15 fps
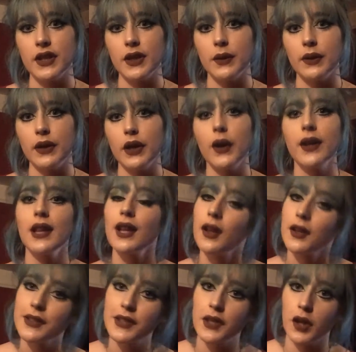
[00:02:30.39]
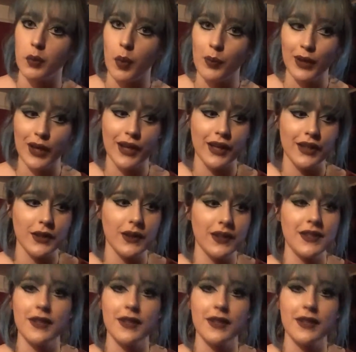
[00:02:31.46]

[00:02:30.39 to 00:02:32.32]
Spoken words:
you know, in the long term I'm looking at doing